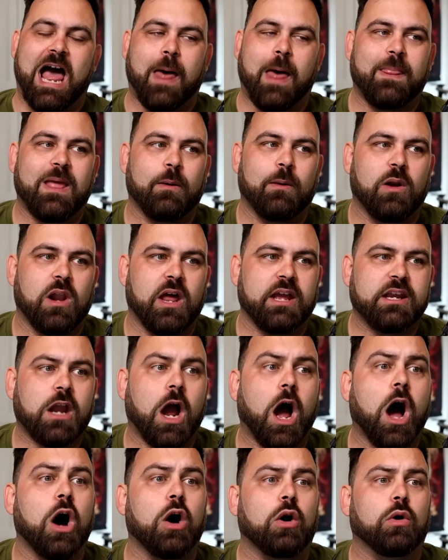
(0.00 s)
And they were like,
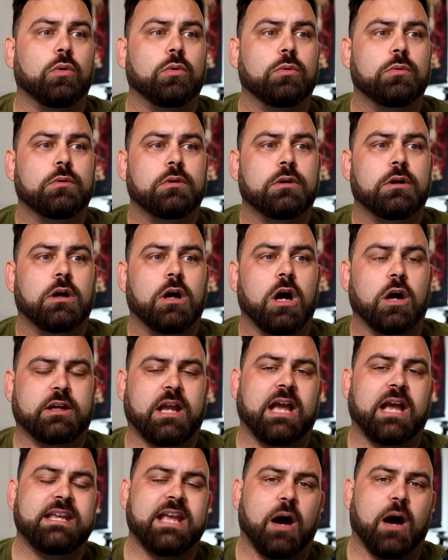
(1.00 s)
oh,
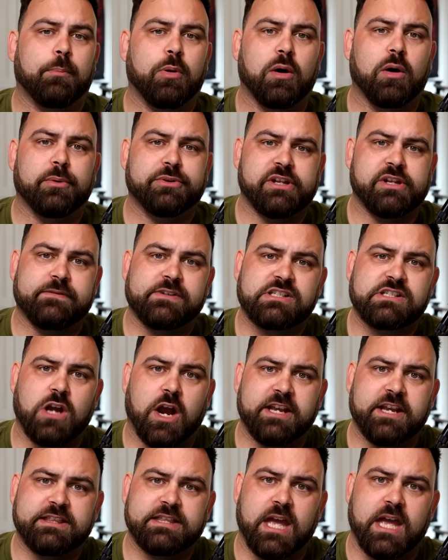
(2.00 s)
okay, yeah, I'll put them on the other
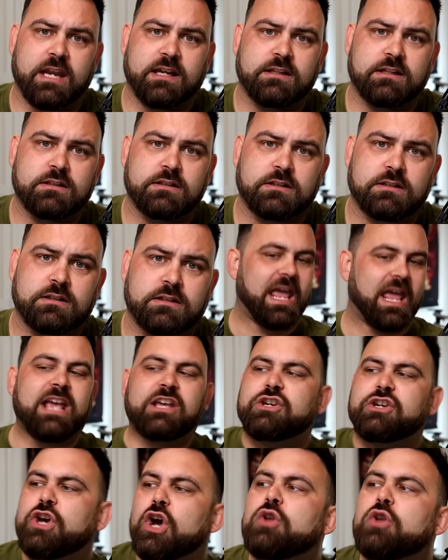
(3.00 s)
side then.
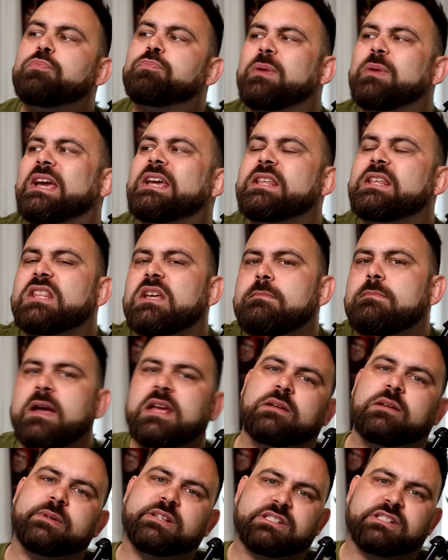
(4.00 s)
It could be that they
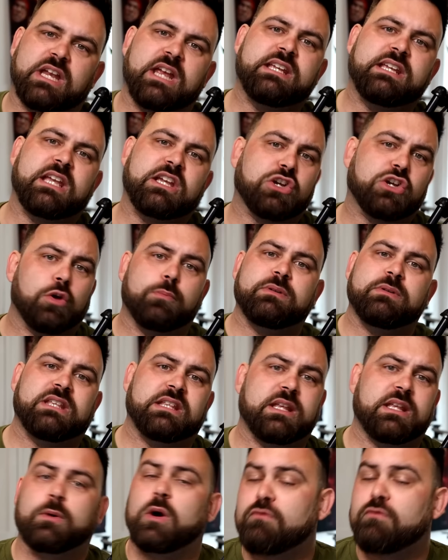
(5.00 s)
made a mistake, it could be
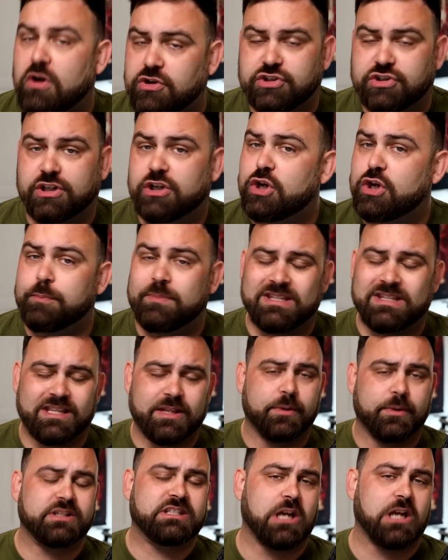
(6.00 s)
that they were rushing, it could be that
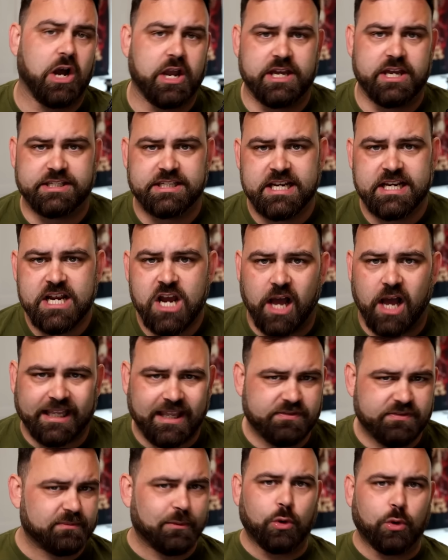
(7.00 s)
they were tired. I
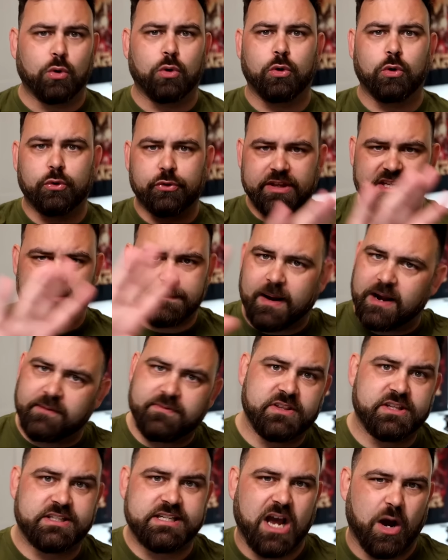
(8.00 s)
give them all this
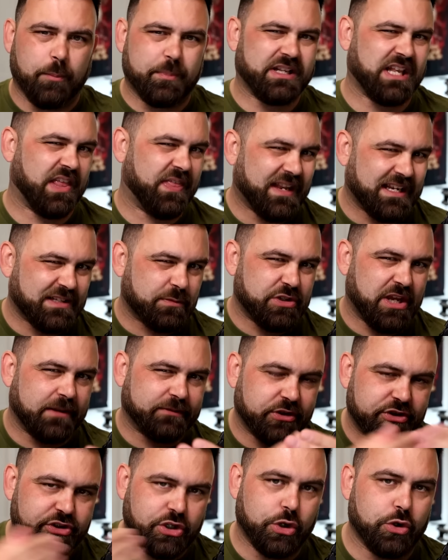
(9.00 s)
benefit of the doubt because I think that's what you
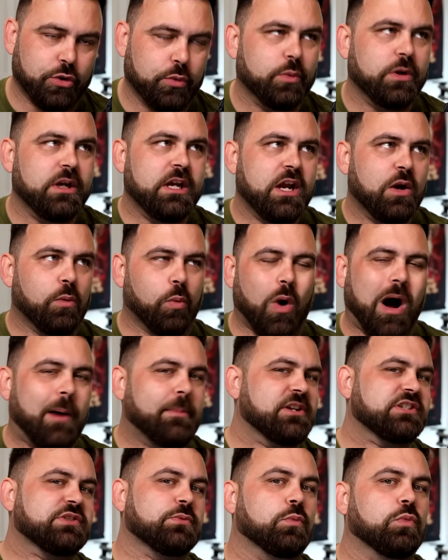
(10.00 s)
have to do.
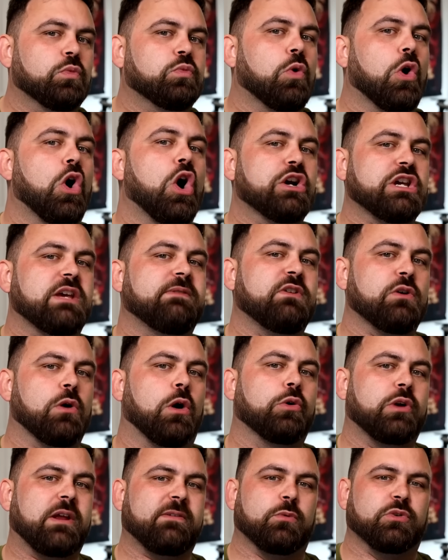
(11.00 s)
Warhammer doesn't work if you
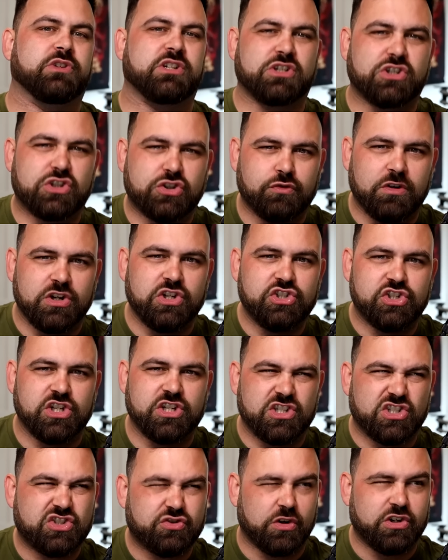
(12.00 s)
hold everyone to
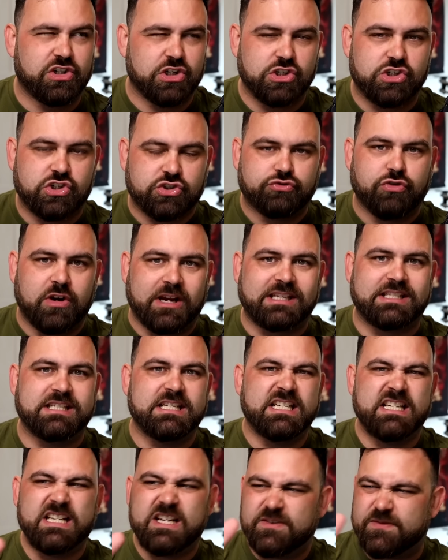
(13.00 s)
stringent, stringent, strict
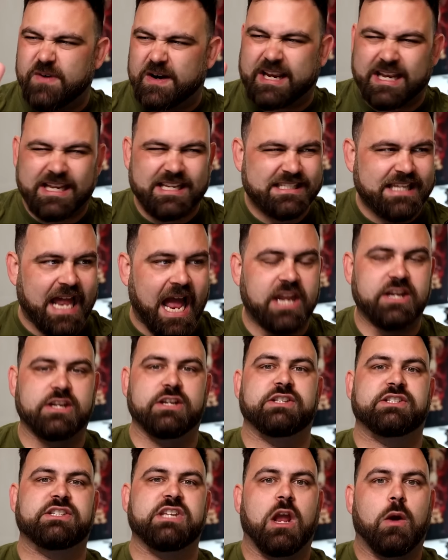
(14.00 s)
fucking
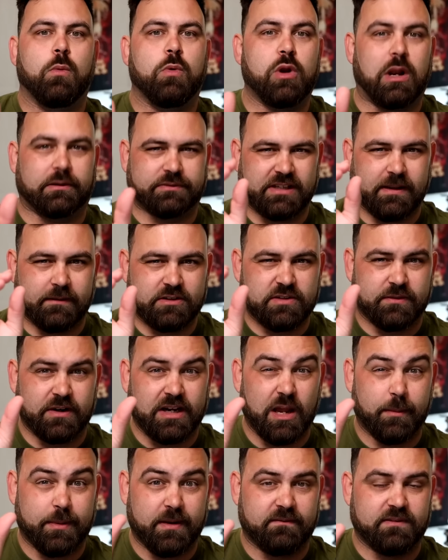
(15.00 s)
standards. We'll have to give each other a
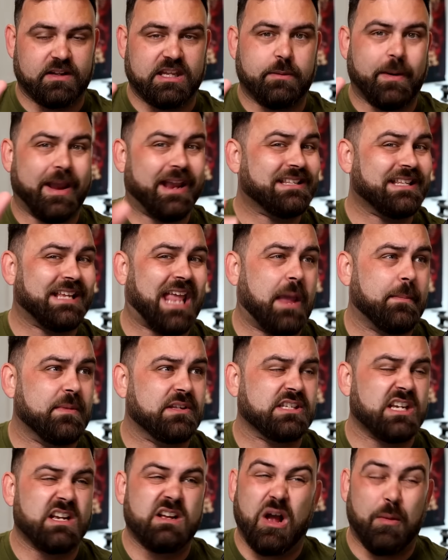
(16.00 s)
little bit of leeway because the game
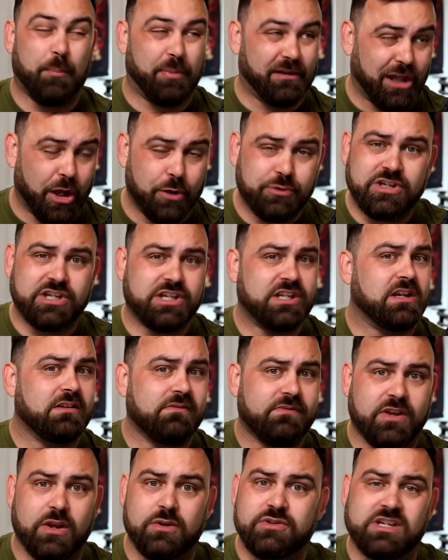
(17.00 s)
is bloated and
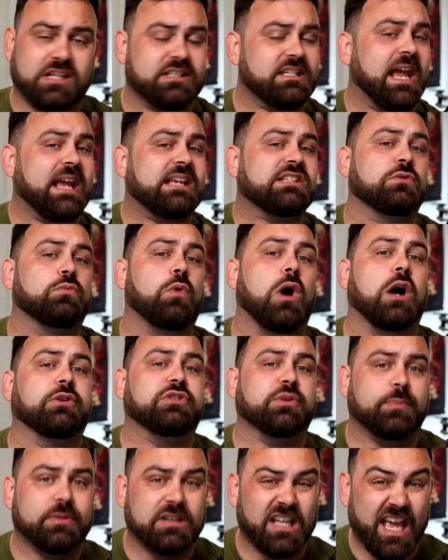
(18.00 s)
confusing and takes a while
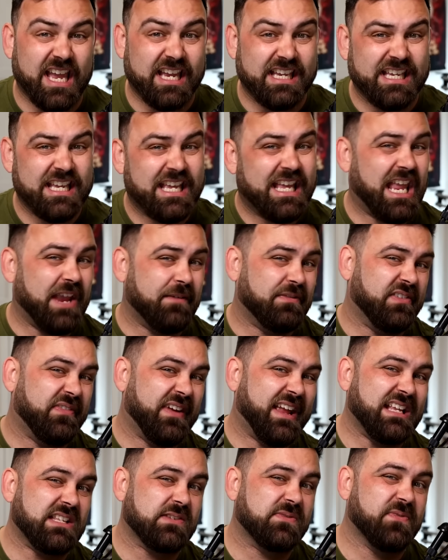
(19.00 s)
to play, even if
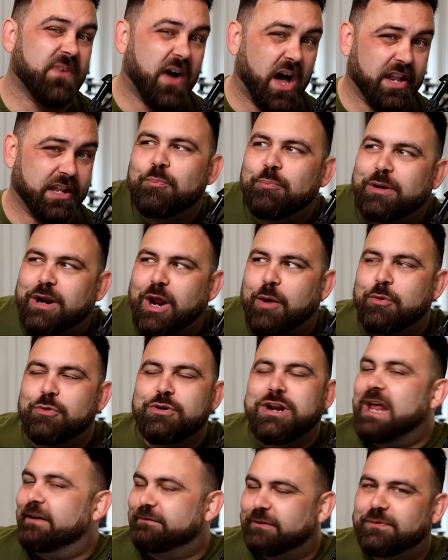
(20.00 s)
it is fun. But I will
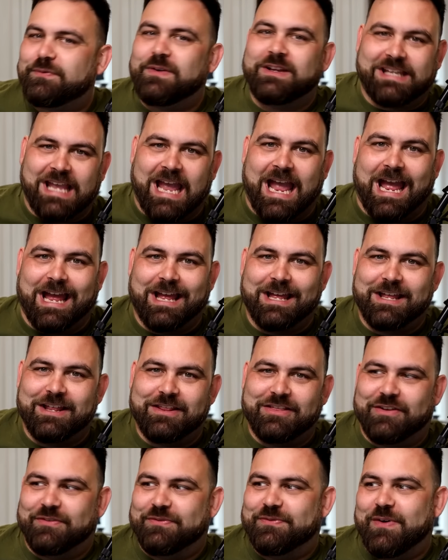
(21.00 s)
never forget
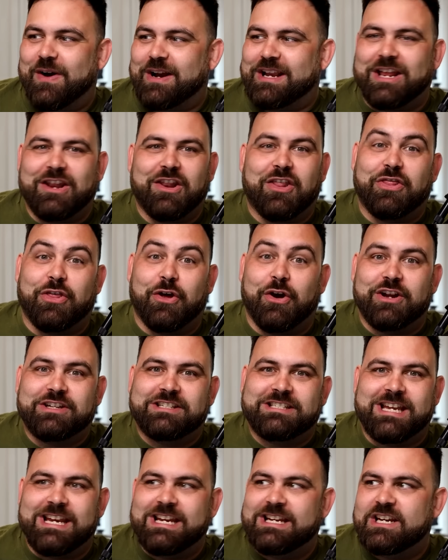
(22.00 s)
the fucking
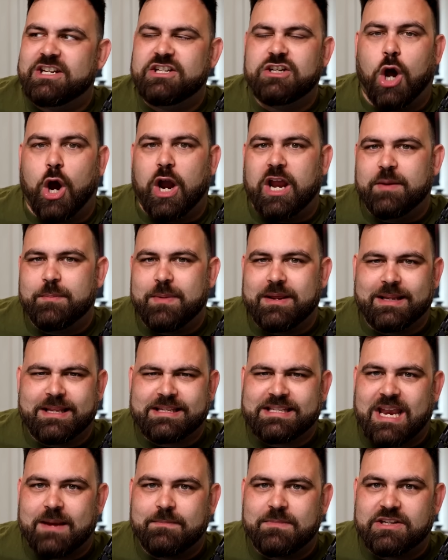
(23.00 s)
thirteen and nine being the
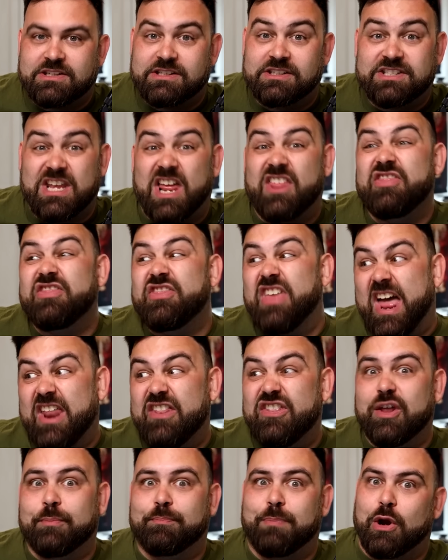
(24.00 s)
same distance and
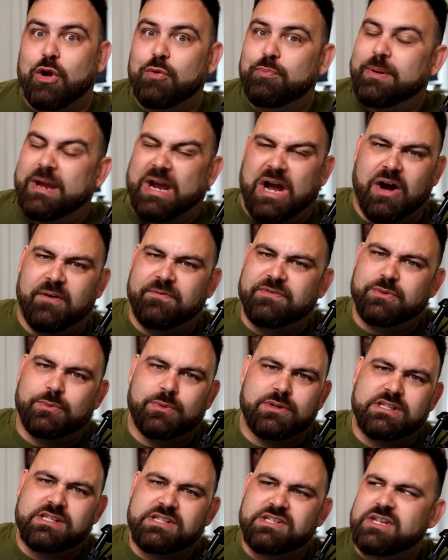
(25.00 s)
then the boat bit
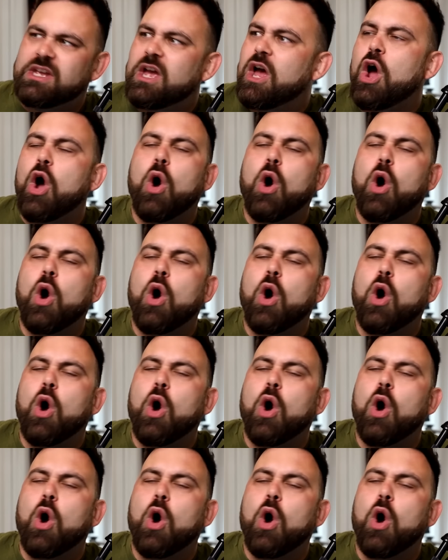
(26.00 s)
afterwards.